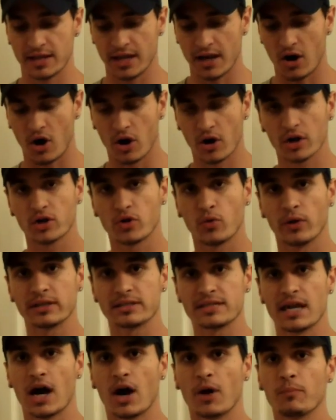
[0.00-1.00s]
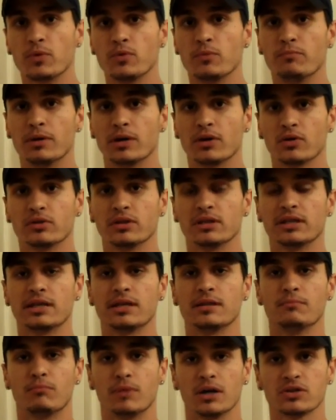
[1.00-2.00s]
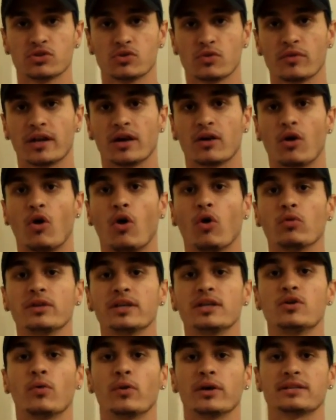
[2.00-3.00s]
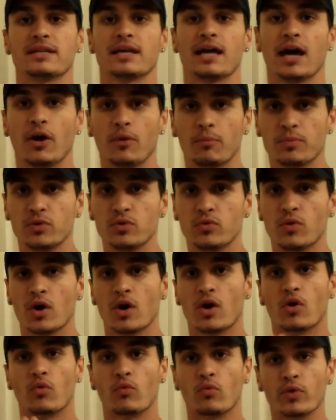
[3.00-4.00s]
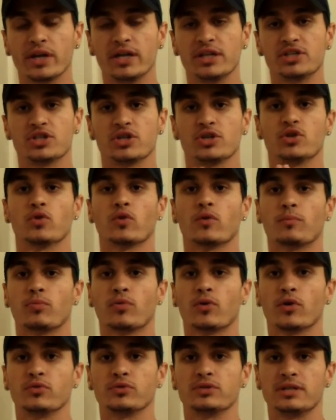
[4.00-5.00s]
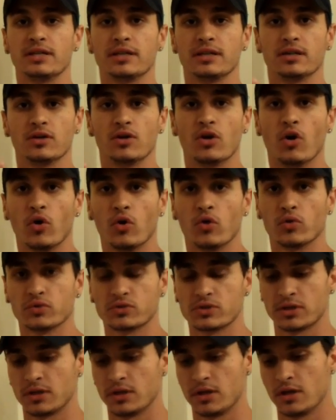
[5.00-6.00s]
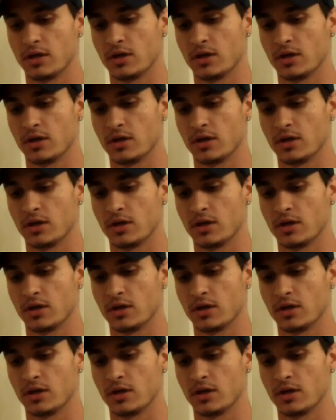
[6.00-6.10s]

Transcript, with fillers: They aren't going to help you build lean muscle. They are only going to help you reach your protein goals.